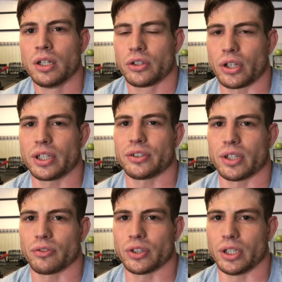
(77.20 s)
So I think it's
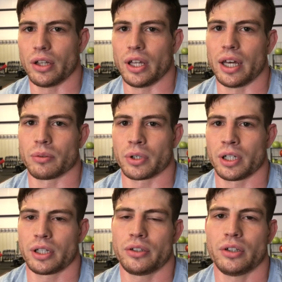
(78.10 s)
definitely done that, and we're
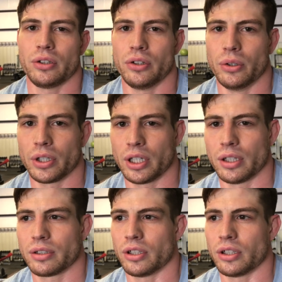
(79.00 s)
going to continue doing it.